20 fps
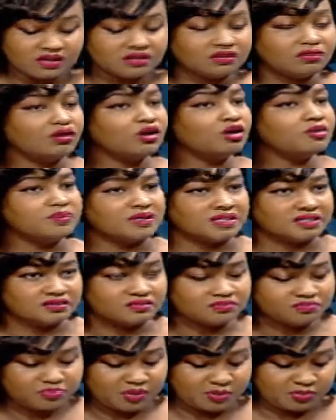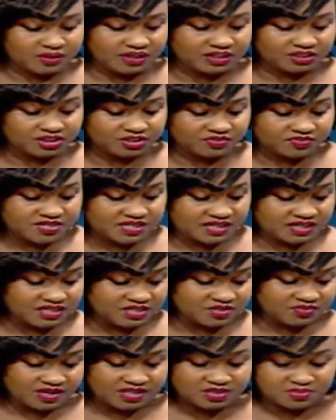globally, people are shifting
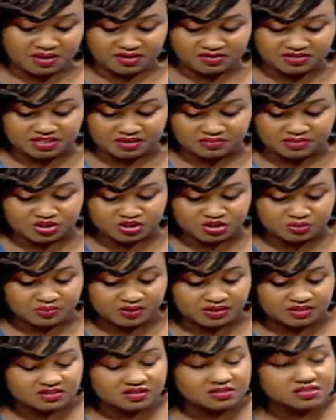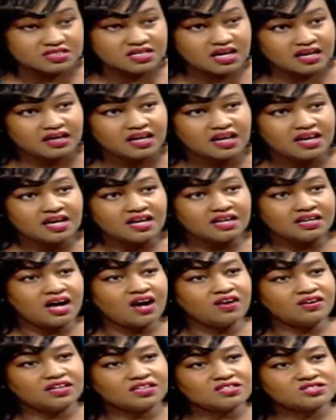as far as maritime and shipping is concerned. Yeah.
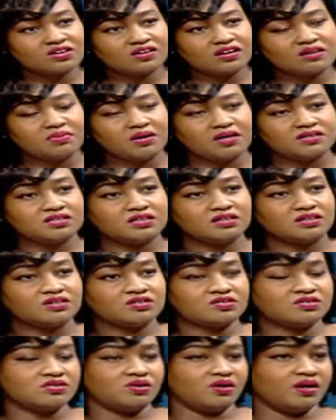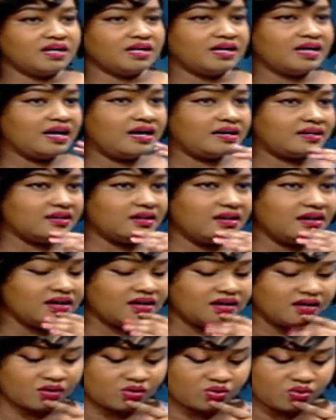Now, let's talk about crude oil
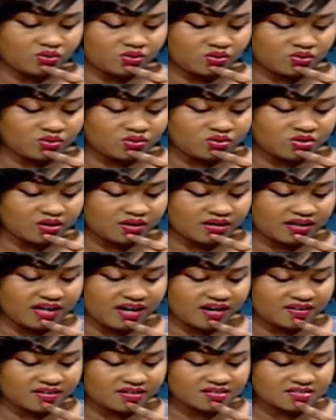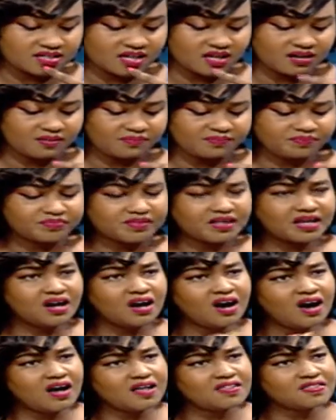carriers. Mm.
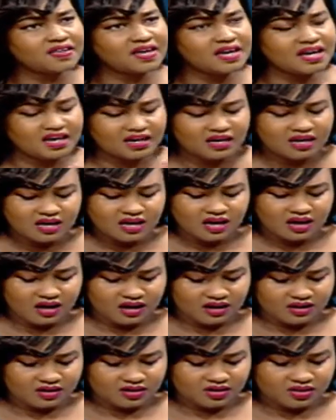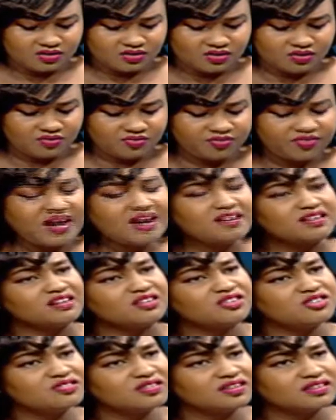How are they, faring
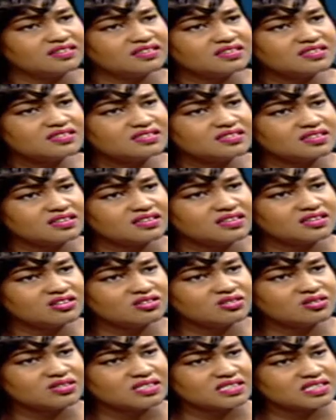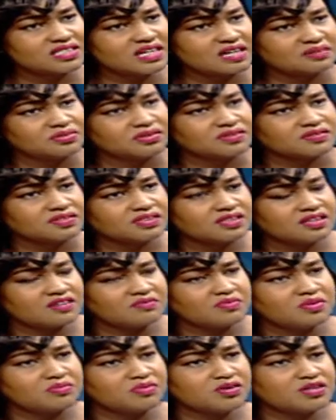during this, disruptions that have
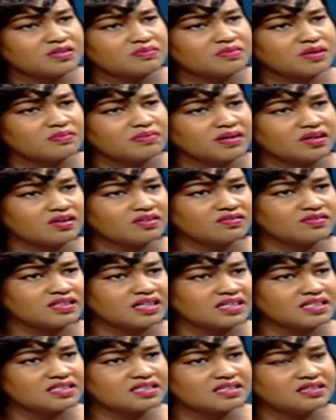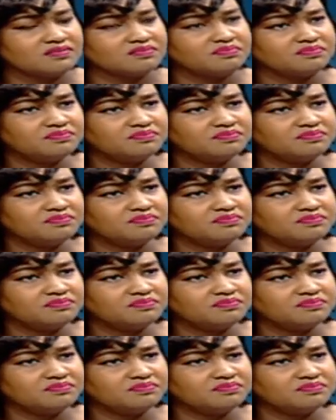been brought about by COVID-19?